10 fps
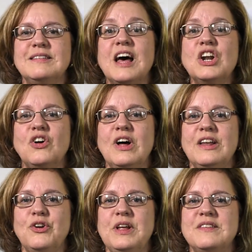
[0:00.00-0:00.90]
tunnel
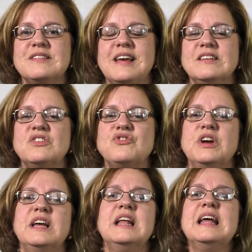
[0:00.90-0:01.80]
underneath State
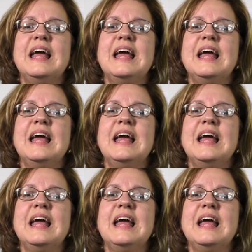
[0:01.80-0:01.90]
Street,